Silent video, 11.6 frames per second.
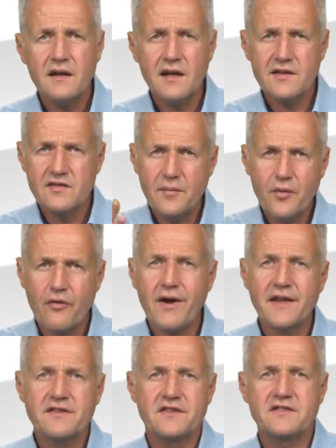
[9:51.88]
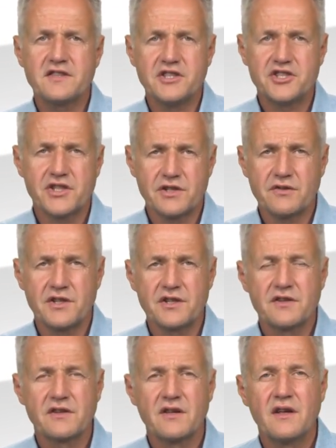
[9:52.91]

Let's summarize this teaching unit.